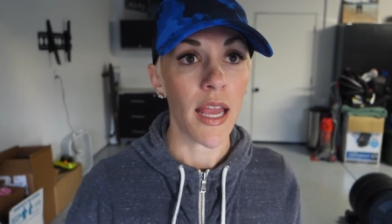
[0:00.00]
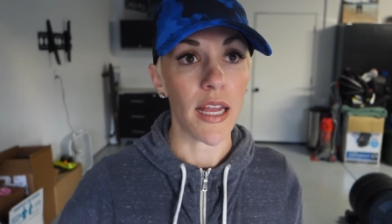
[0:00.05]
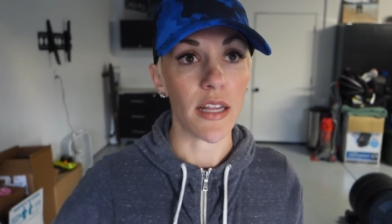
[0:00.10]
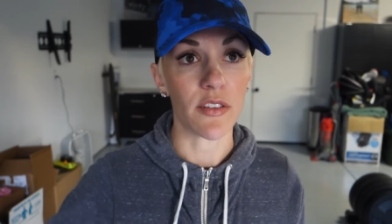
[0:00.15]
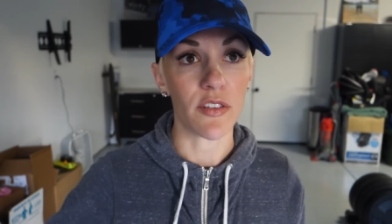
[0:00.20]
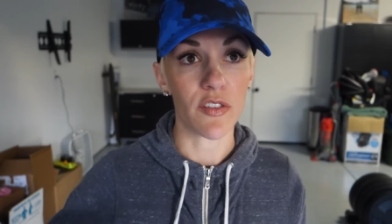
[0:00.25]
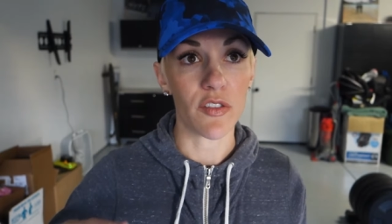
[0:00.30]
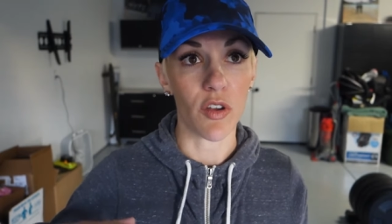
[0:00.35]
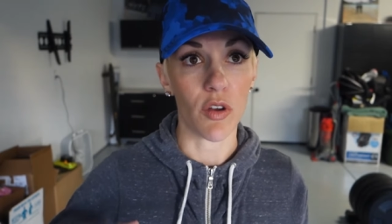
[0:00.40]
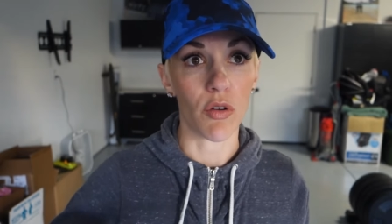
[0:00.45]

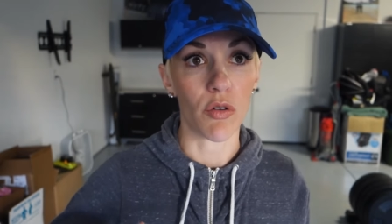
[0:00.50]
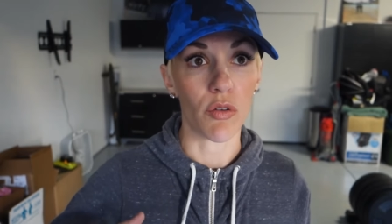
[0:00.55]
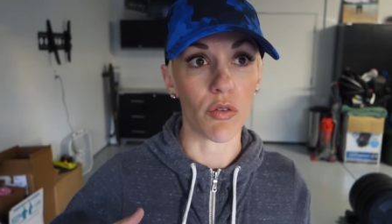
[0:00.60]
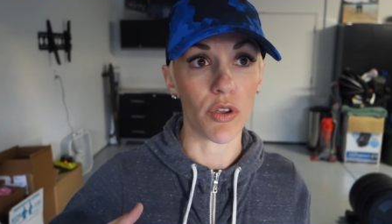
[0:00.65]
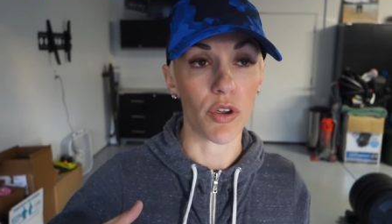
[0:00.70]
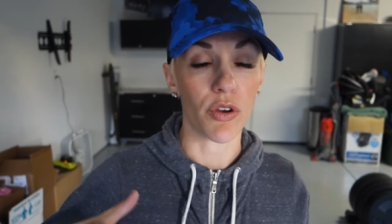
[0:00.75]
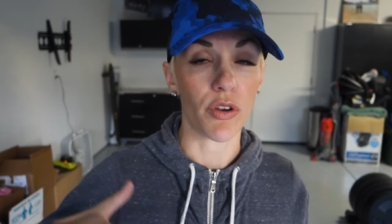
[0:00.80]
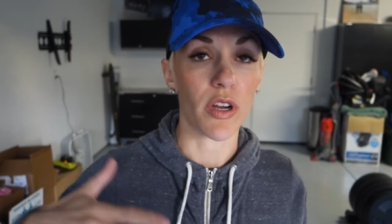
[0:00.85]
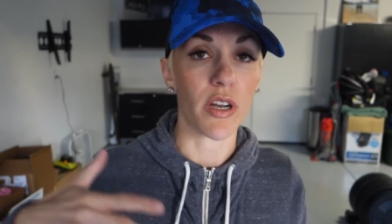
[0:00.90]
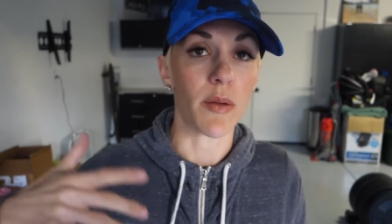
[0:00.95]
And so
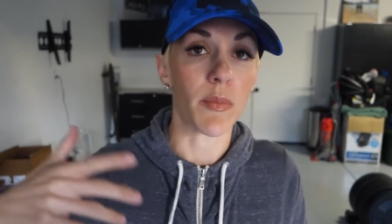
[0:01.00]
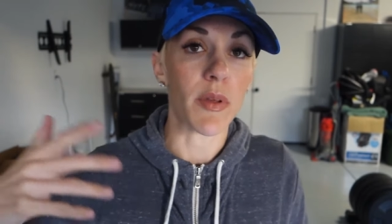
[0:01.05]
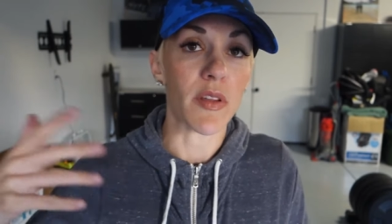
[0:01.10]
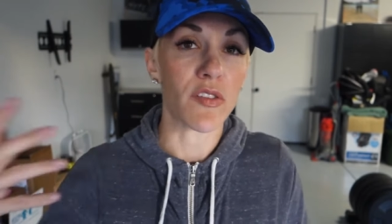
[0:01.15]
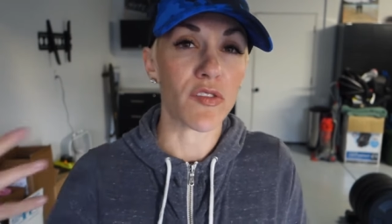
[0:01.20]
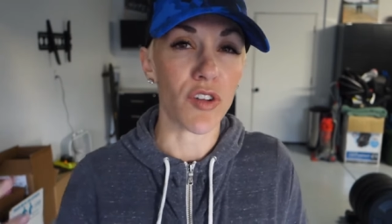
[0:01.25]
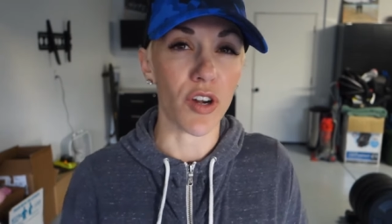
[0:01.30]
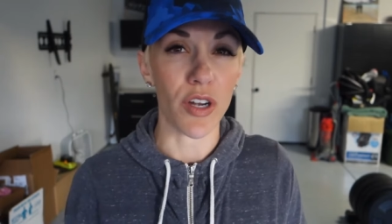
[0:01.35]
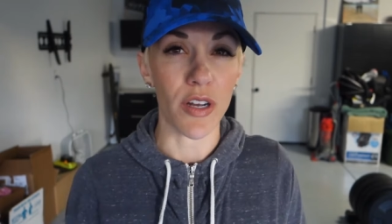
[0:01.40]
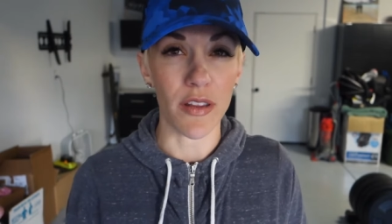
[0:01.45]
you're gonna be
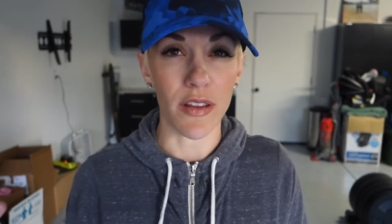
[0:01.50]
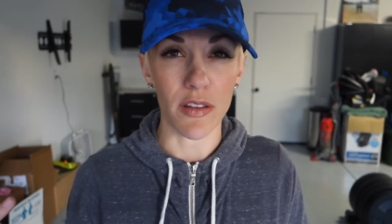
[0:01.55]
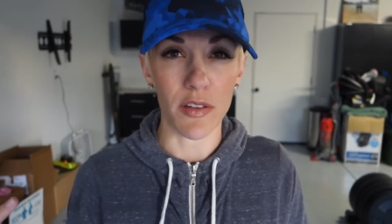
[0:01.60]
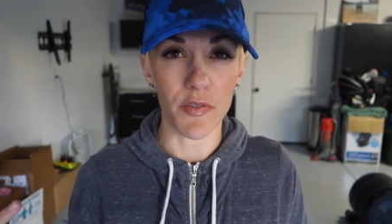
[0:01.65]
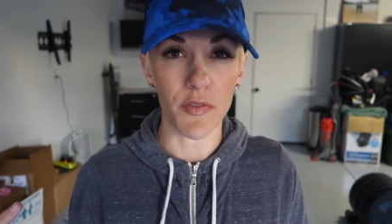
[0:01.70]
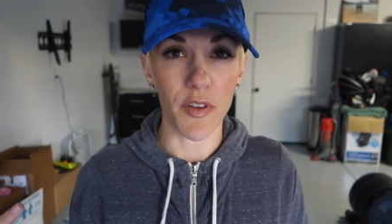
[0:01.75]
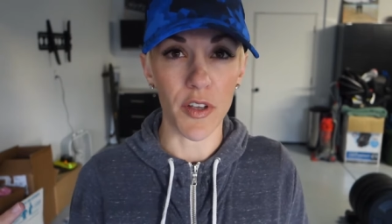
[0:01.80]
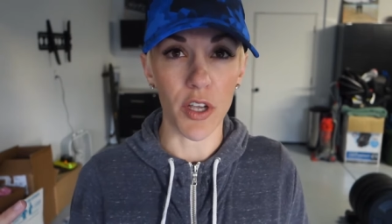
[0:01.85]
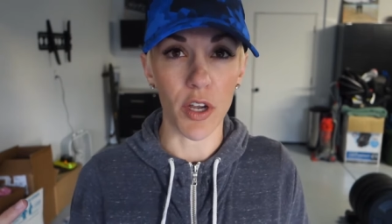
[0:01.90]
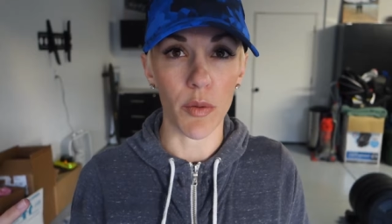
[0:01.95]
starting this
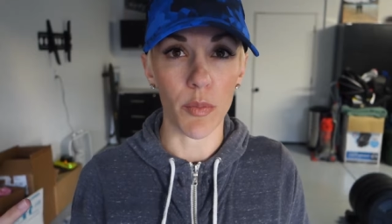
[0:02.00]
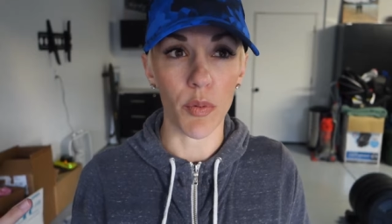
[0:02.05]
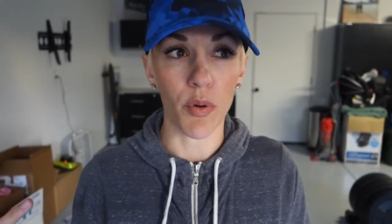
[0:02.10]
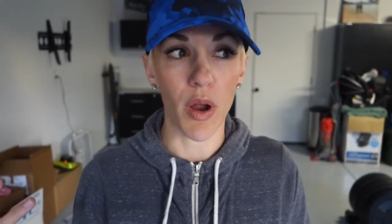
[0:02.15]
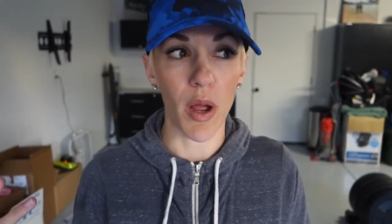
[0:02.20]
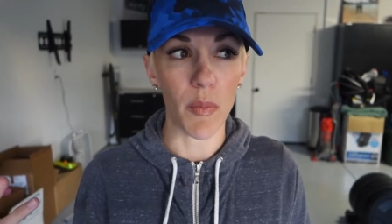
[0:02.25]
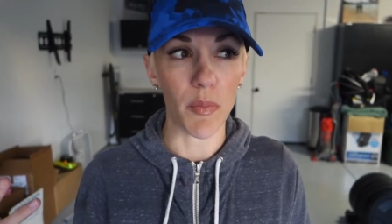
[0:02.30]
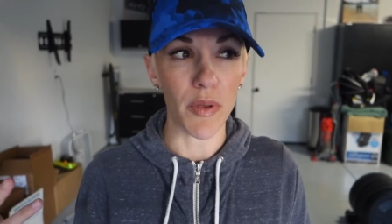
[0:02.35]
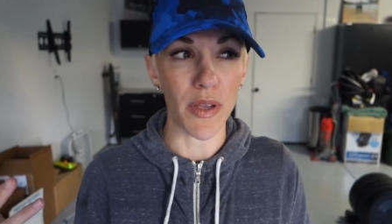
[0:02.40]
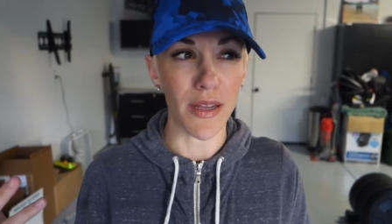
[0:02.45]
figure
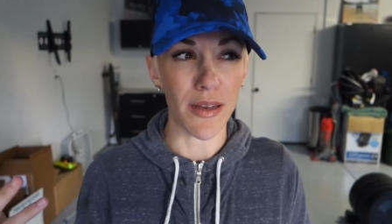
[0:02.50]
prep